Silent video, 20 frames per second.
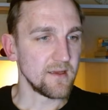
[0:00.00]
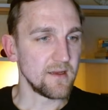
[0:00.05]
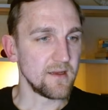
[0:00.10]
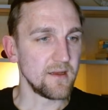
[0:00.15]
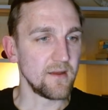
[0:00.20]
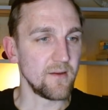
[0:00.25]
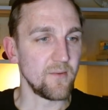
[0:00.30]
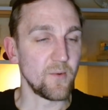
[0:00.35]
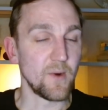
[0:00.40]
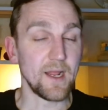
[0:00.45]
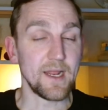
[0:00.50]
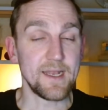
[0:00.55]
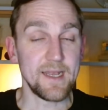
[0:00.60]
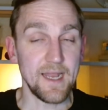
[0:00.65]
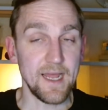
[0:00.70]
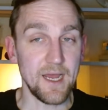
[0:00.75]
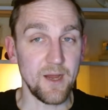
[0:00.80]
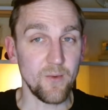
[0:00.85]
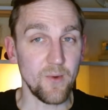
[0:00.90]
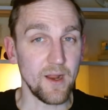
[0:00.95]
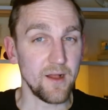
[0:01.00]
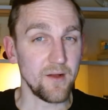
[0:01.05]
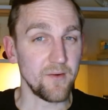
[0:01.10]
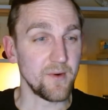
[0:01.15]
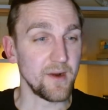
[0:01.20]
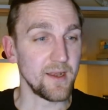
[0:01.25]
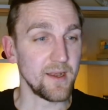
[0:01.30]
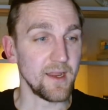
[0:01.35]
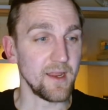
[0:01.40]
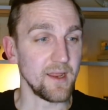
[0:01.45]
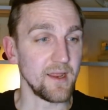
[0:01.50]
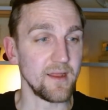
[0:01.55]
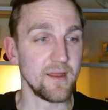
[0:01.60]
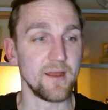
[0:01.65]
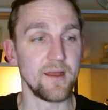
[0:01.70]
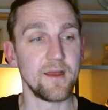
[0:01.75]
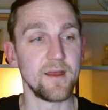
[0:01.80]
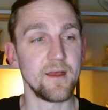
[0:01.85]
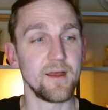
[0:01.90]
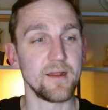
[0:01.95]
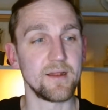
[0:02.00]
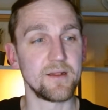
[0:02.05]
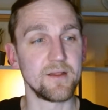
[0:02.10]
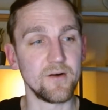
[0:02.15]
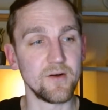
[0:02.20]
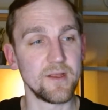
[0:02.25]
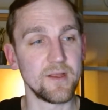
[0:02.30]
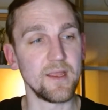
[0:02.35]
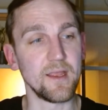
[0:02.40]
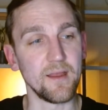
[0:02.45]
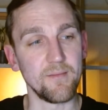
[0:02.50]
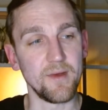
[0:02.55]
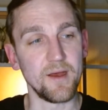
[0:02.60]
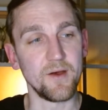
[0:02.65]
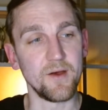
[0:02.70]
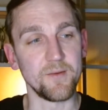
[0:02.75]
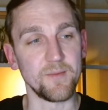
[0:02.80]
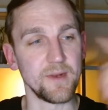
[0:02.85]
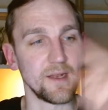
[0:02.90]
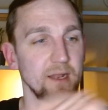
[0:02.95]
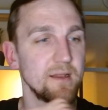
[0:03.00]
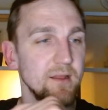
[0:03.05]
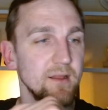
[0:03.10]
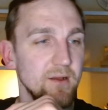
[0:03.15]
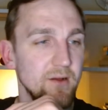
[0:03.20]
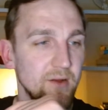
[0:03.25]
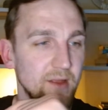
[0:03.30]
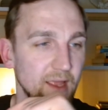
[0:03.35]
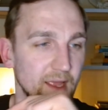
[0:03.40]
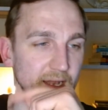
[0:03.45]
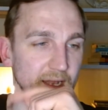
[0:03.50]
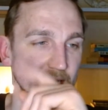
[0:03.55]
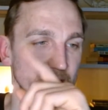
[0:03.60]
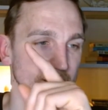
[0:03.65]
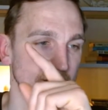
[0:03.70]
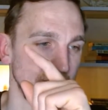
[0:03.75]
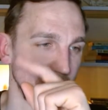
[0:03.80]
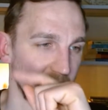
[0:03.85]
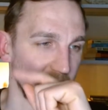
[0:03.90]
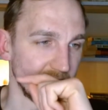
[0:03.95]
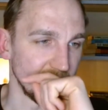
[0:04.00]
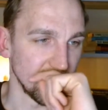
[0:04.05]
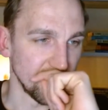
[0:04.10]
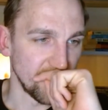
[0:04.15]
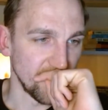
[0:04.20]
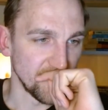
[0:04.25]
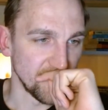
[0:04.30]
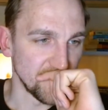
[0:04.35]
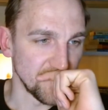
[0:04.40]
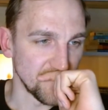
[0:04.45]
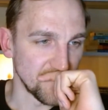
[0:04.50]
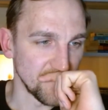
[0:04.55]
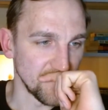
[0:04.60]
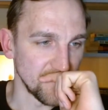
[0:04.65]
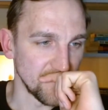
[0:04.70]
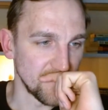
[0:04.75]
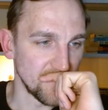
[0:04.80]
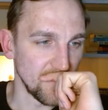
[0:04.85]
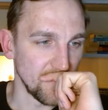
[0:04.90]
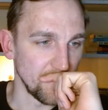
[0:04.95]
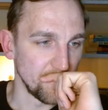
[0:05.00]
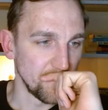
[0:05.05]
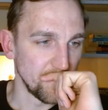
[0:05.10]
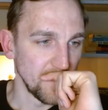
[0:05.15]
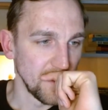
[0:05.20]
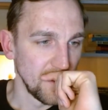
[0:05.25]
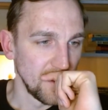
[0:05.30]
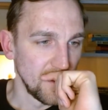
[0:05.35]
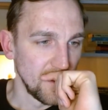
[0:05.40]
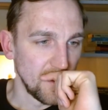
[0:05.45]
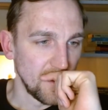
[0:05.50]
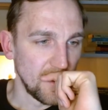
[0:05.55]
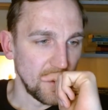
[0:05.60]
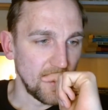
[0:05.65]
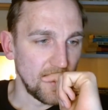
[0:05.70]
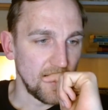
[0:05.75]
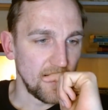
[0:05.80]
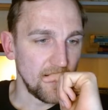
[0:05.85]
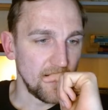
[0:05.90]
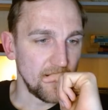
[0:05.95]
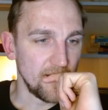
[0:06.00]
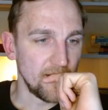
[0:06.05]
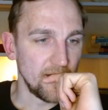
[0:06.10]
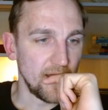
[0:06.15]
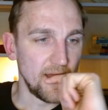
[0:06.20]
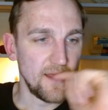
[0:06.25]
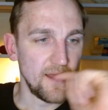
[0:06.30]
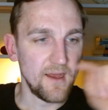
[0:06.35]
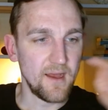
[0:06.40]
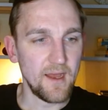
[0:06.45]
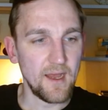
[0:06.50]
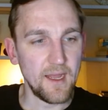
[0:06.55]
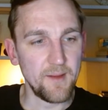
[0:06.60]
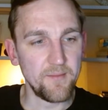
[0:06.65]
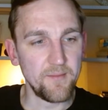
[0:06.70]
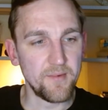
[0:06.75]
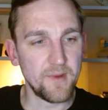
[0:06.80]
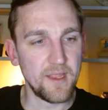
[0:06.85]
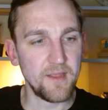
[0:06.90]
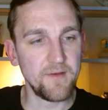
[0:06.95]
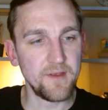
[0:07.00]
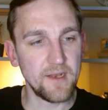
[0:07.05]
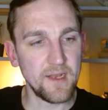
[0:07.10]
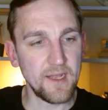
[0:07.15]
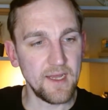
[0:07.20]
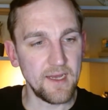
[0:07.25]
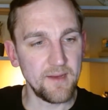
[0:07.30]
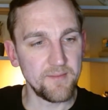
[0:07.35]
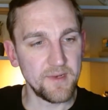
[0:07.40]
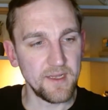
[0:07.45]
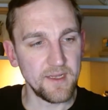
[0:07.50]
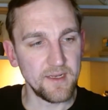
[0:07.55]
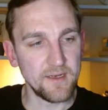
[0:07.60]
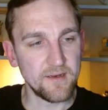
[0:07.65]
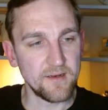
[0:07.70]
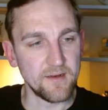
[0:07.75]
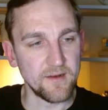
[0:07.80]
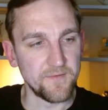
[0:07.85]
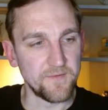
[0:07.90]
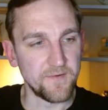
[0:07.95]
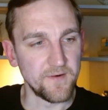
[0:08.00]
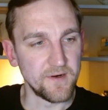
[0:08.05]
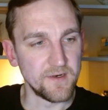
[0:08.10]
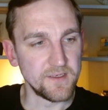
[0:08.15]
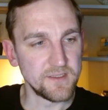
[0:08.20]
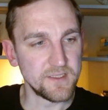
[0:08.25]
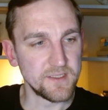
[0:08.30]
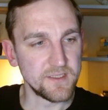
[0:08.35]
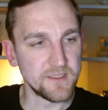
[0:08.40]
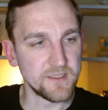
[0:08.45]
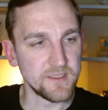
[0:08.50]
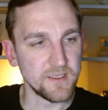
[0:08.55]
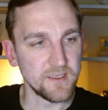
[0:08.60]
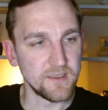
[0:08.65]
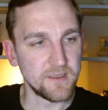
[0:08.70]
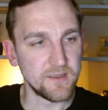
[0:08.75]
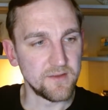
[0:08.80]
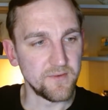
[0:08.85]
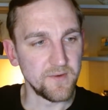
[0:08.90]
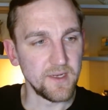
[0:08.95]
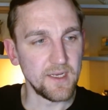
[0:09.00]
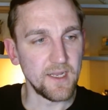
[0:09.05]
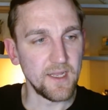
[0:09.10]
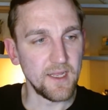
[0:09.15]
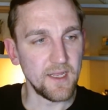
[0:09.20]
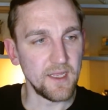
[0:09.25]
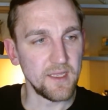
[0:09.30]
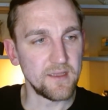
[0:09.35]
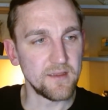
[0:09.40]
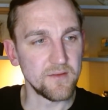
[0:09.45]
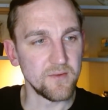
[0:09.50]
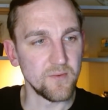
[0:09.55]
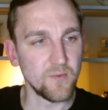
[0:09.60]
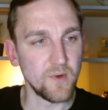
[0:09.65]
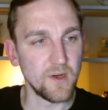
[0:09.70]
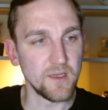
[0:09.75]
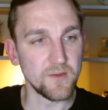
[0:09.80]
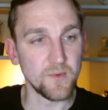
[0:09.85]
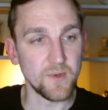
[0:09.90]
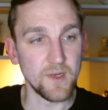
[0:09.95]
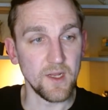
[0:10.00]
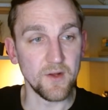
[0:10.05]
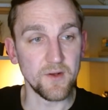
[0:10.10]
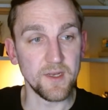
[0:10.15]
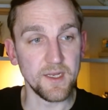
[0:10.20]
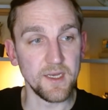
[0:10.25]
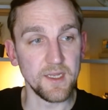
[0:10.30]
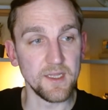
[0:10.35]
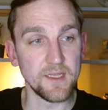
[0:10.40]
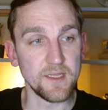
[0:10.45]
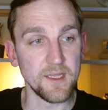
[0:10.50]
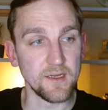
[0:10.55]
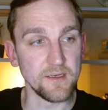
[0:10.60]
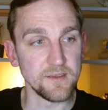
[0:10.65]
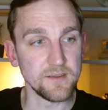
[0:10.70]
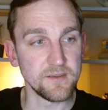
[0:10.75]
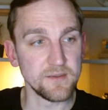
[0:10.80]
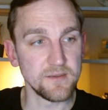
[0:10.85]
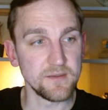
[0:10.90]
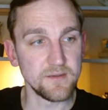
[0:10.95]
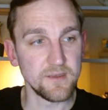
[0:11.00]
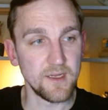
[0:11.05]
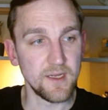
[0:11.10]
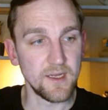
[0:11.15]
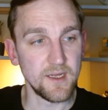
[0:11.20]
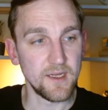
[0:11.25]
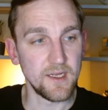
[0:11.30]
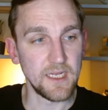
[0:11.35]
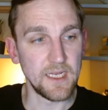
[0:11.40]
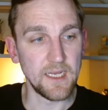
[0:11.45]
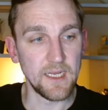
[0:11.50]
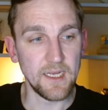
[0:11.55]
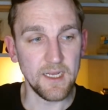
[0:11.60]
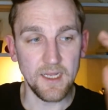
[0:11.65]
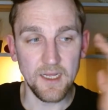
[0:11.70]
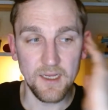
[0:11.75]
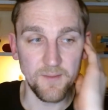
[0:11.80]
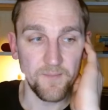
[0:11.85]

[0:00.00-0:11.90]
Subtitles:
right now we already talking about, but that's in the future too. So I'm giving the update. The first 3 days was without any sales, and